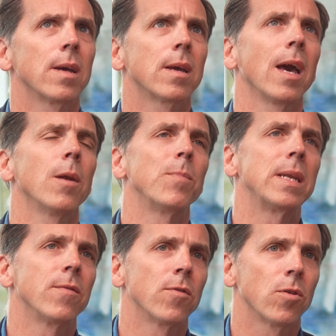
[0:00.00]
can be
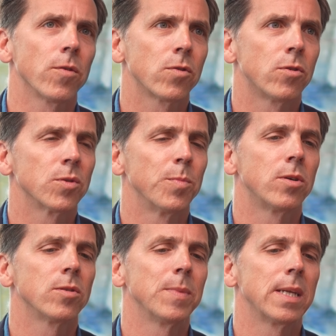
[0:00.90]
difficult, of course,
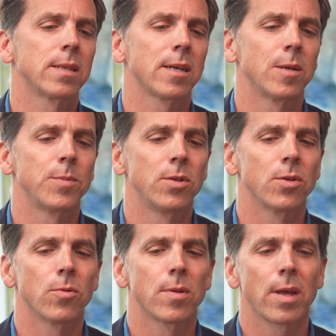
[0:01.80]
because many times,
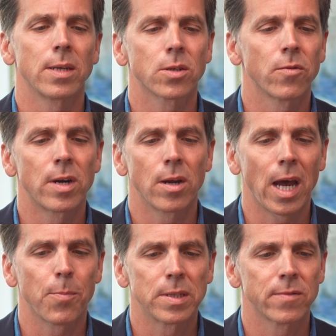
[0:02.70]
things
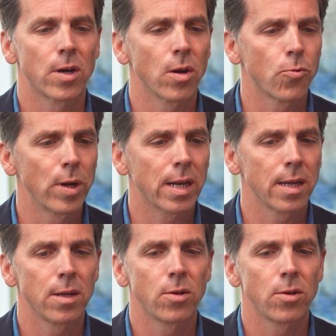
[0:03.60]
happens very quickly.